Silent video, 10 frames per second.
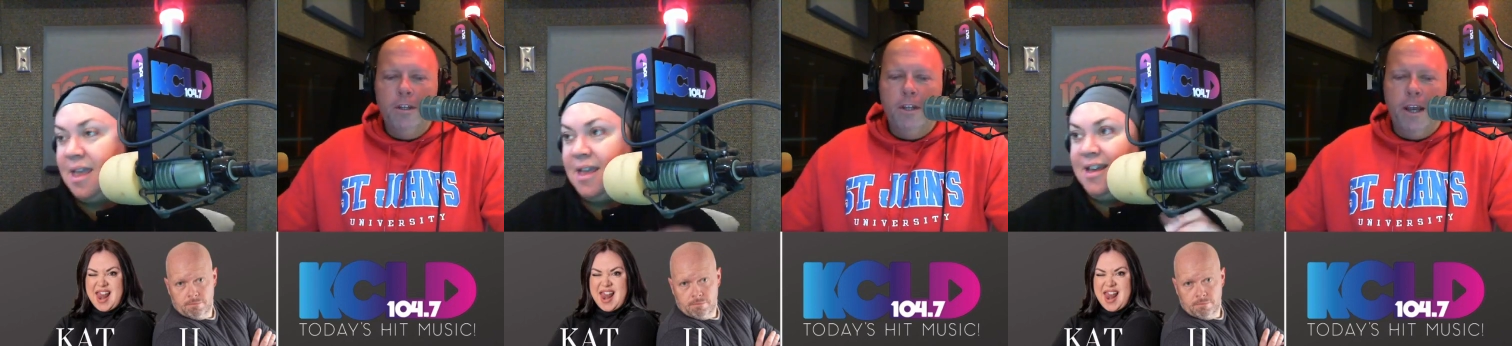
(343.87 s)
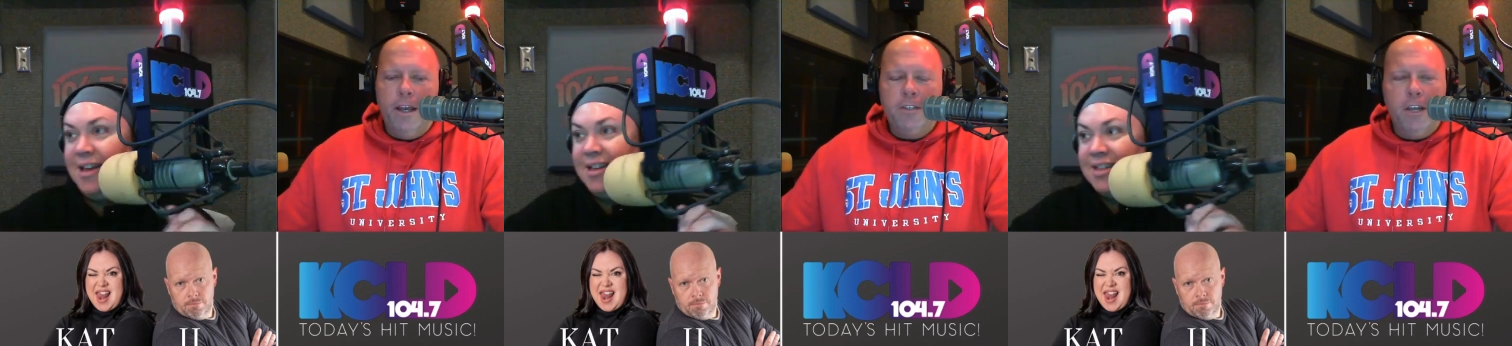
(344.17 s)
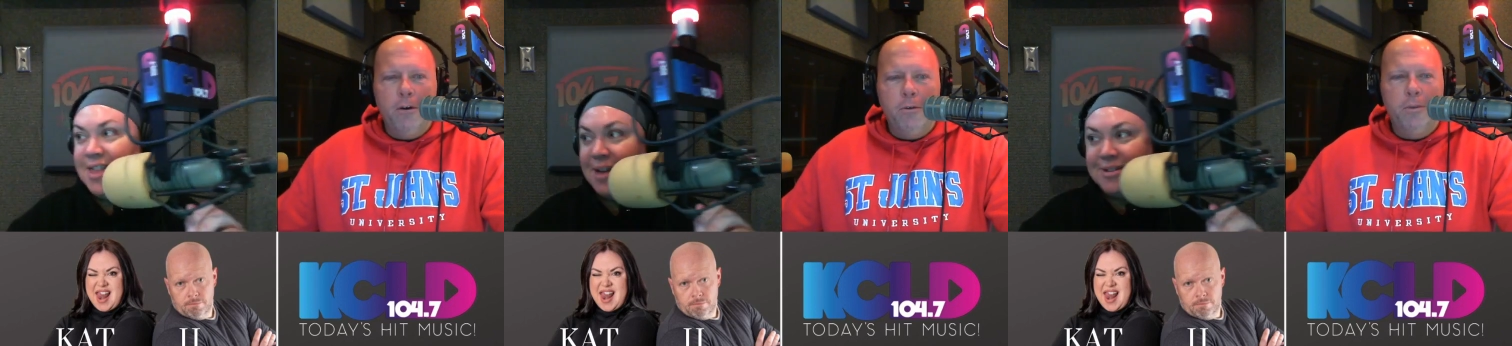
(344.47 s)
Speaker 1: today. See how
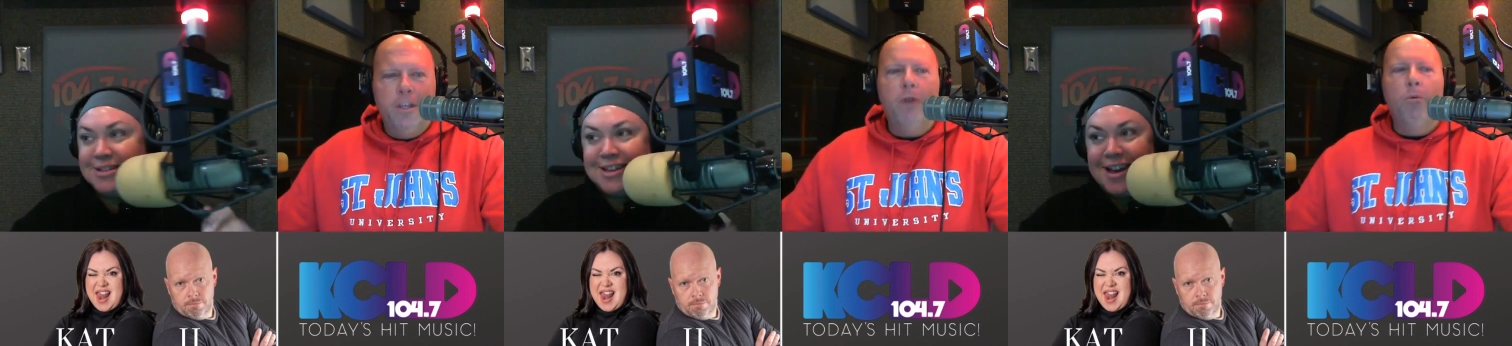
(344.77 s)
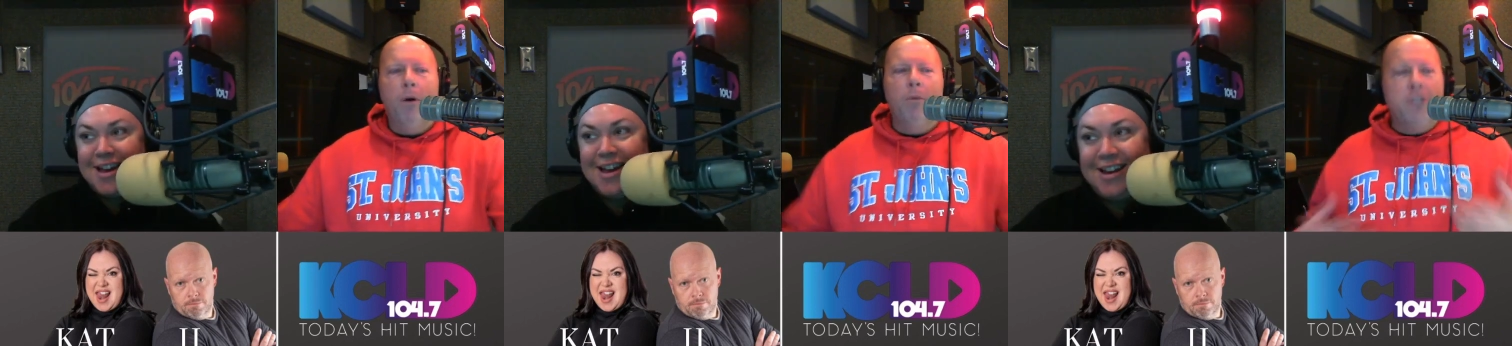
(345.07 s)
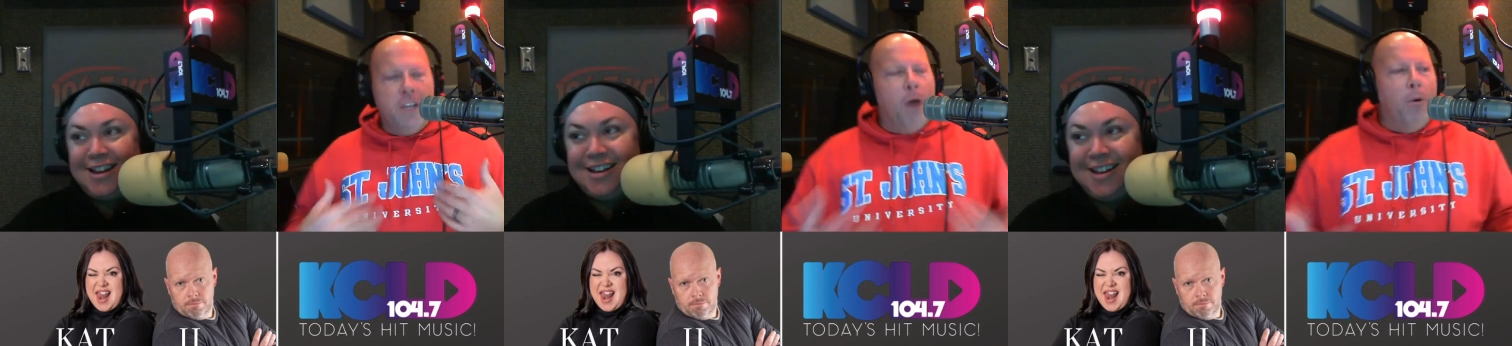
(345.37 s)
see how well see
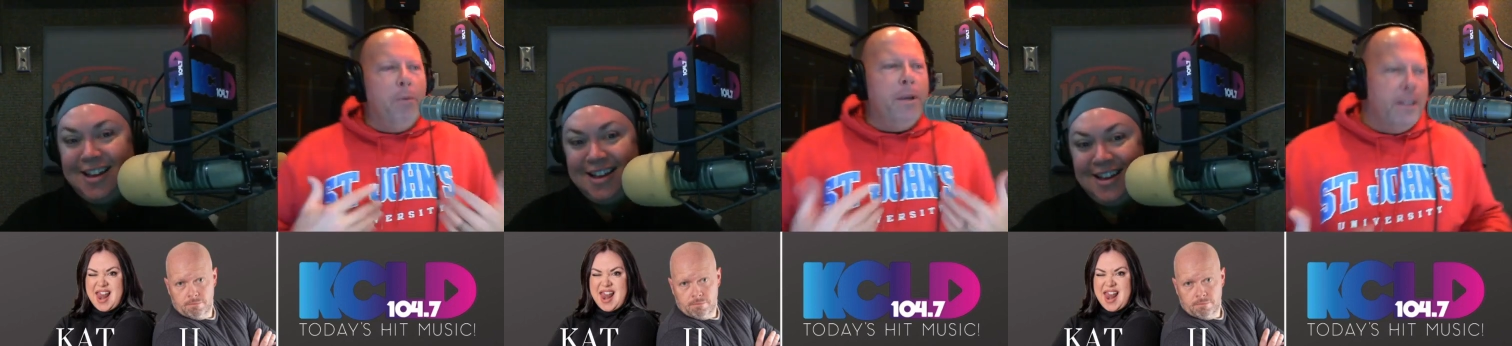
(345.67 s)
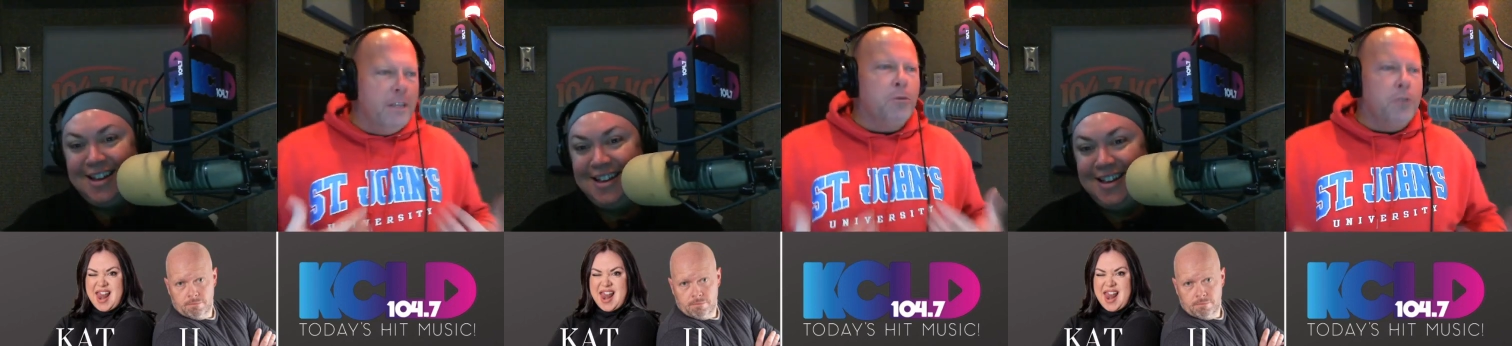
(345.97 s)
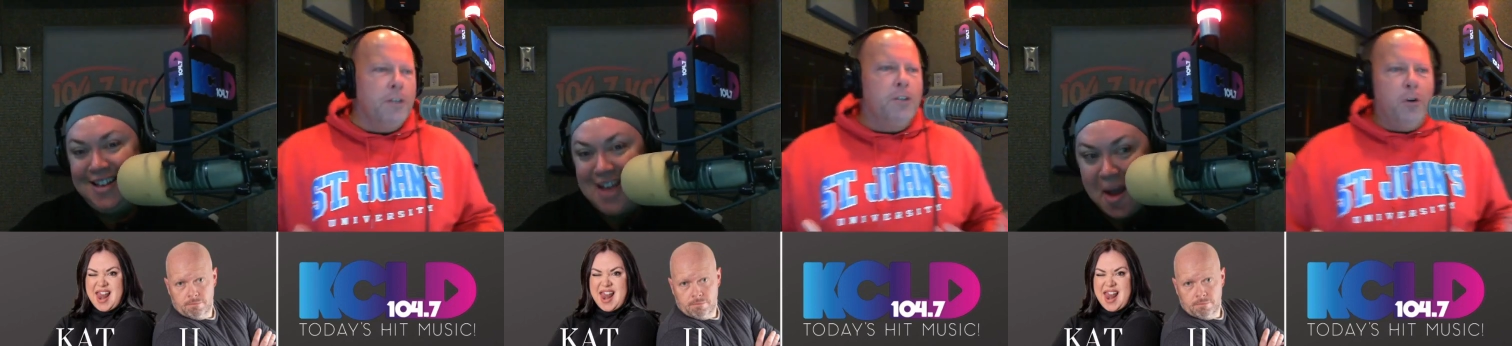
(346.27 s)
how well we did. This was a
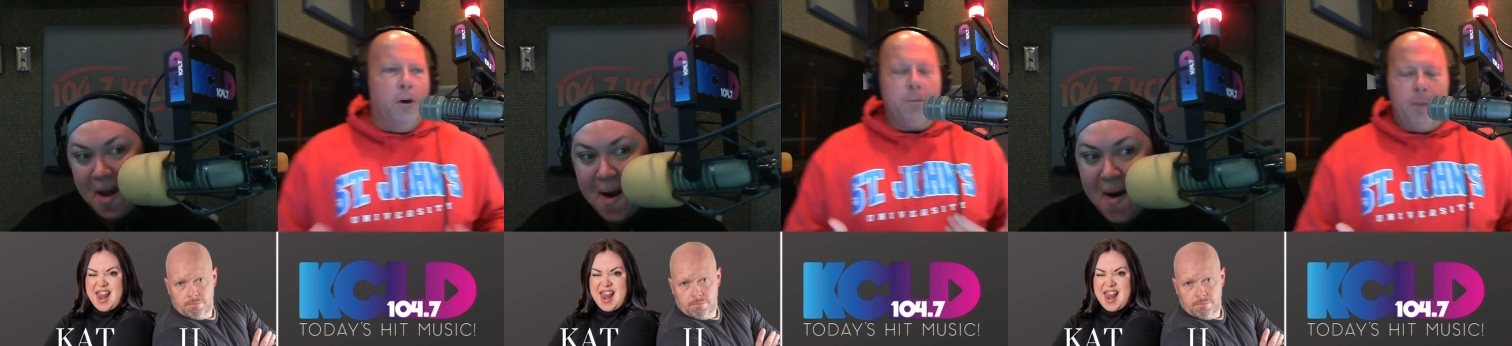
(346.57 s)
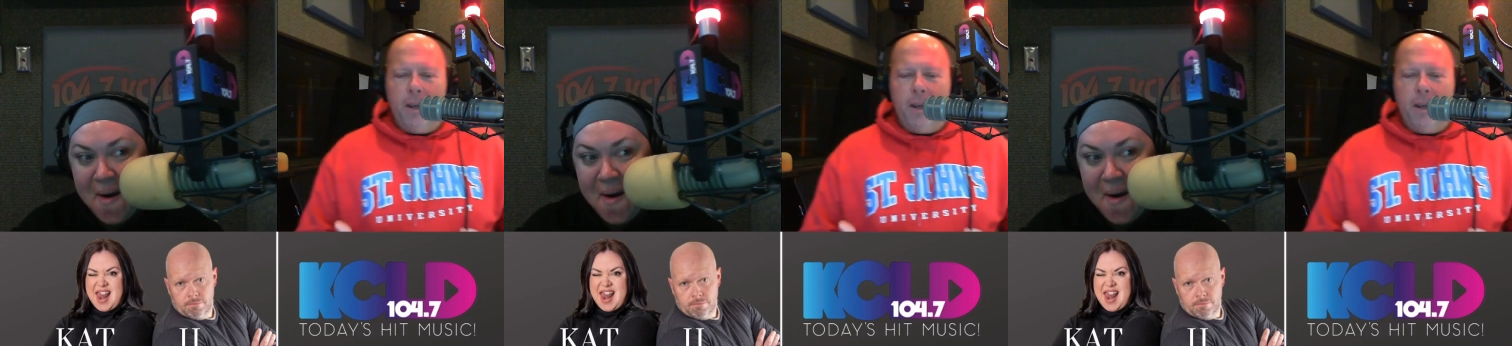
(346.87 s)
good choice, man.